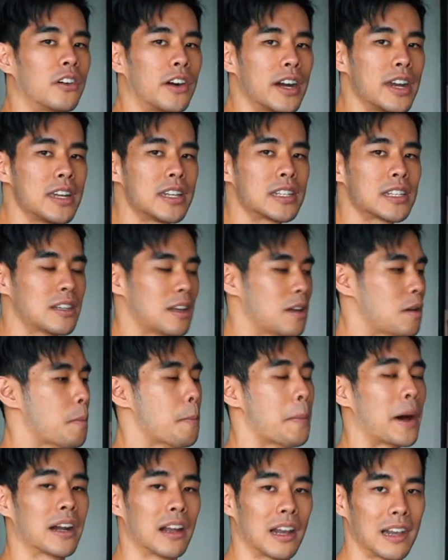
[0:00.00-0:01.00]
raise,
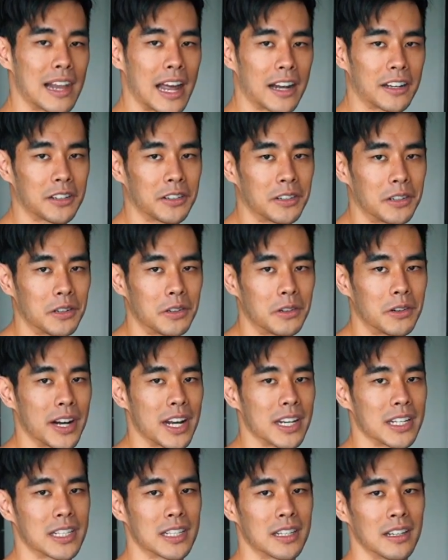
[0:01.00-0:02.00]
but a lateral
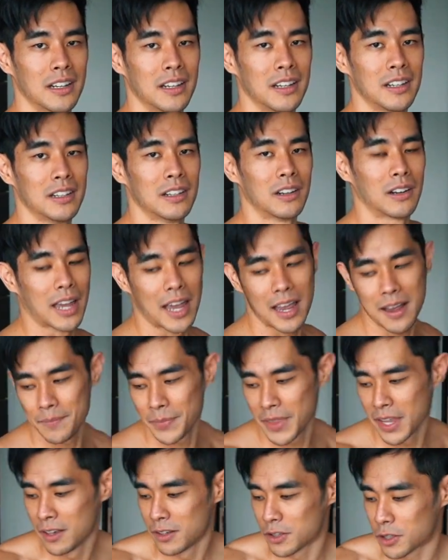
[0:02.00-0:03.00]
raise. Okay,
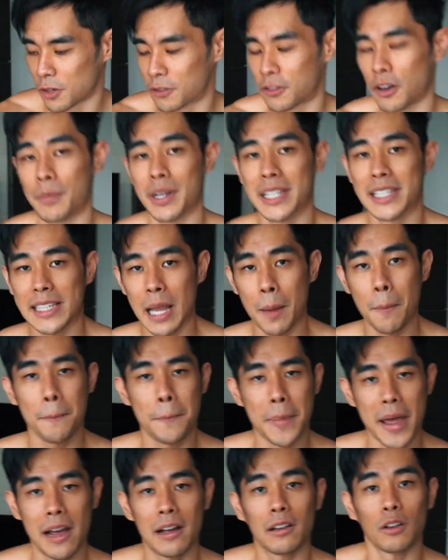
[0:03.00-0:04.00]
so from the same
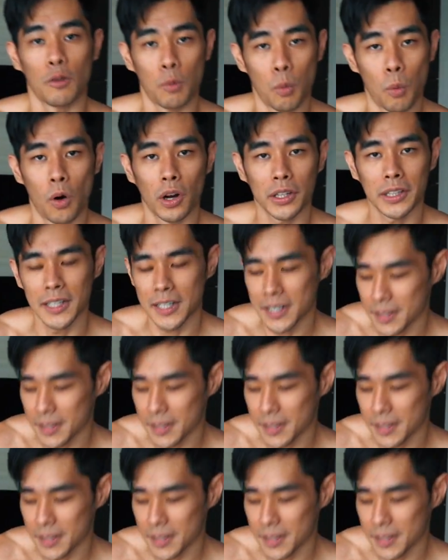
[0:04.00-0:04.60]
pail of water,